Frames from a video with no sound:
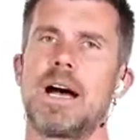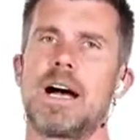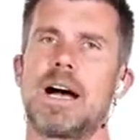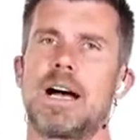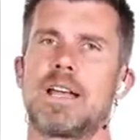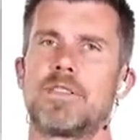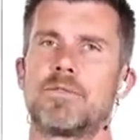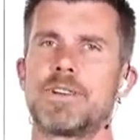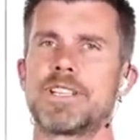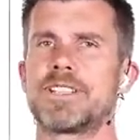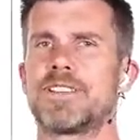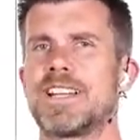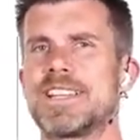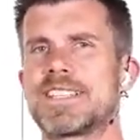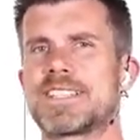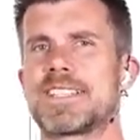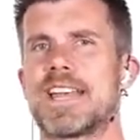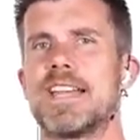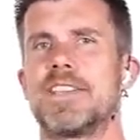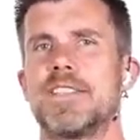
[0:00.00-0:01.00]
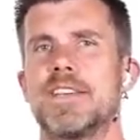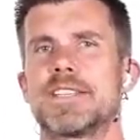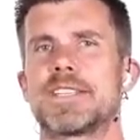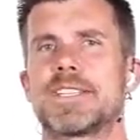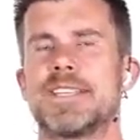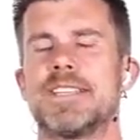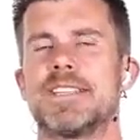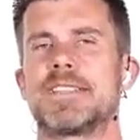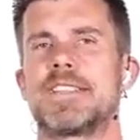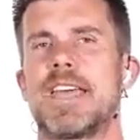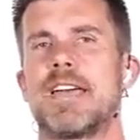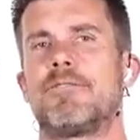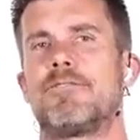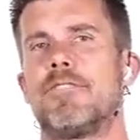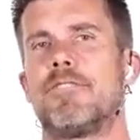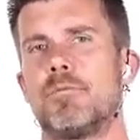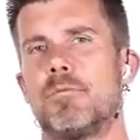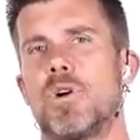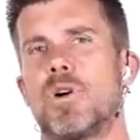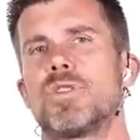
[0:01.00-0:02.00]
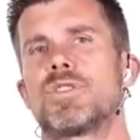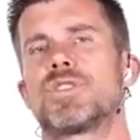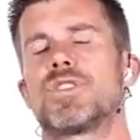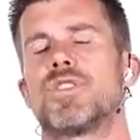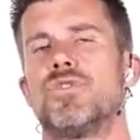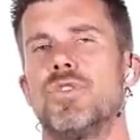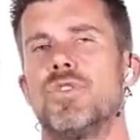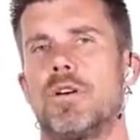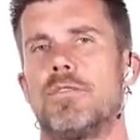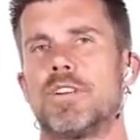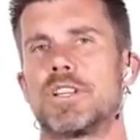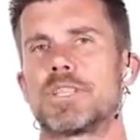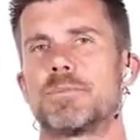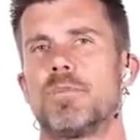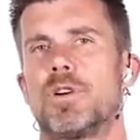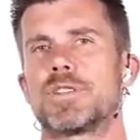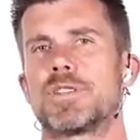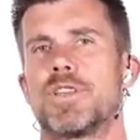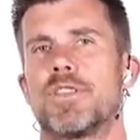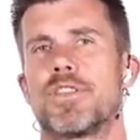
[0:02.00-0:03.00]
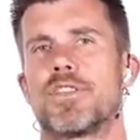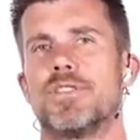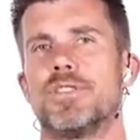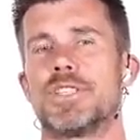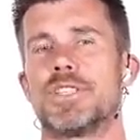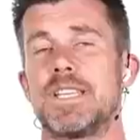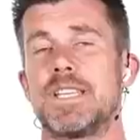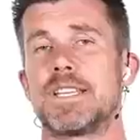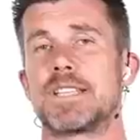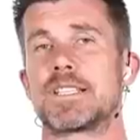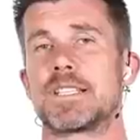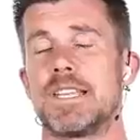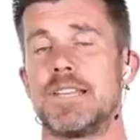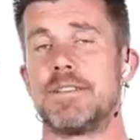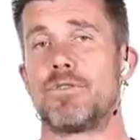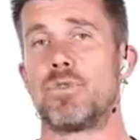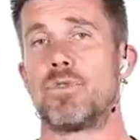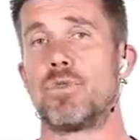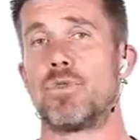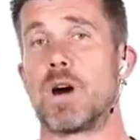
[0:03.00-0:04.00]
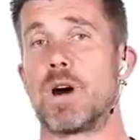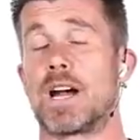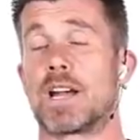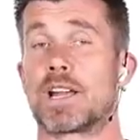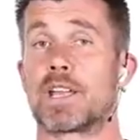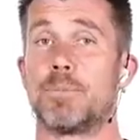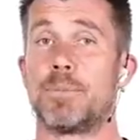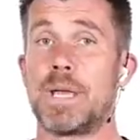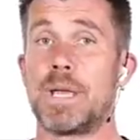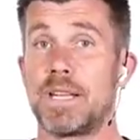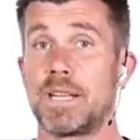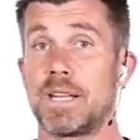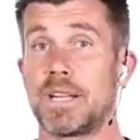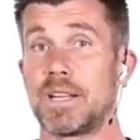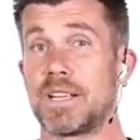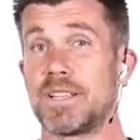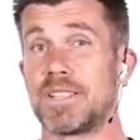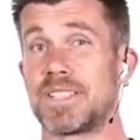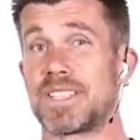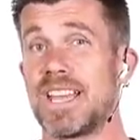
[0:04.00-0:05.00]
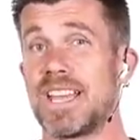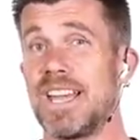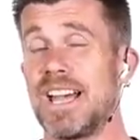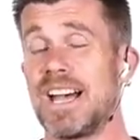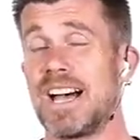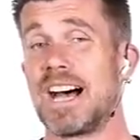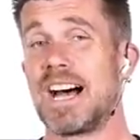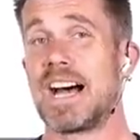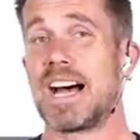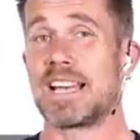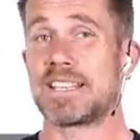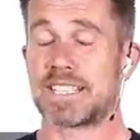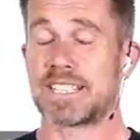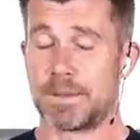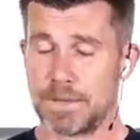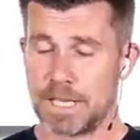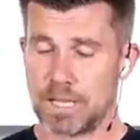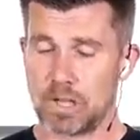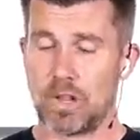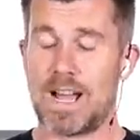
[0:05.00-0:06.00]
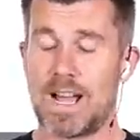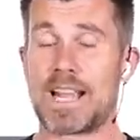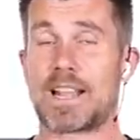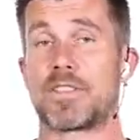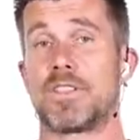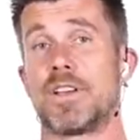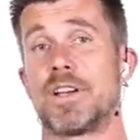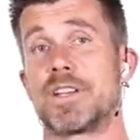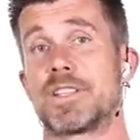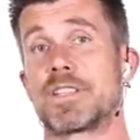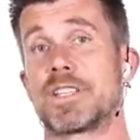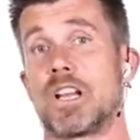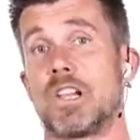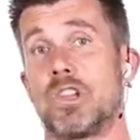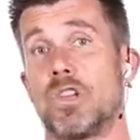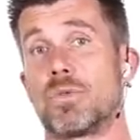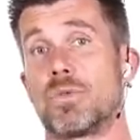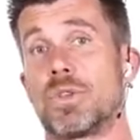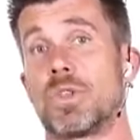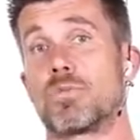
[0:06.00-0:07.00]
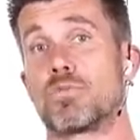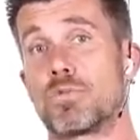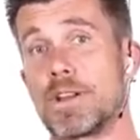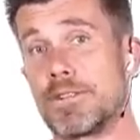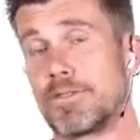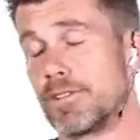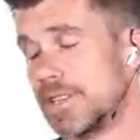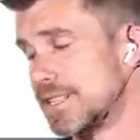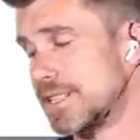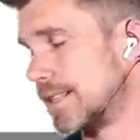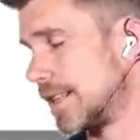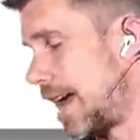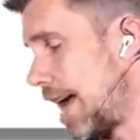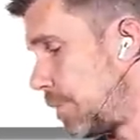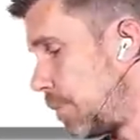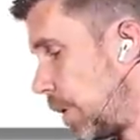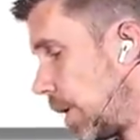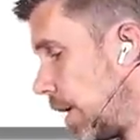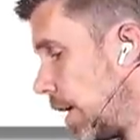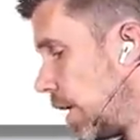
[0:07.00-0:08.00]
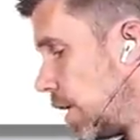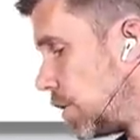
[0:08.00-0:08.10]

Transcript: Uh, the reason I say this is that for most novice, most enthusiast level uh, competitors, uh, something like this, along with a reference lap,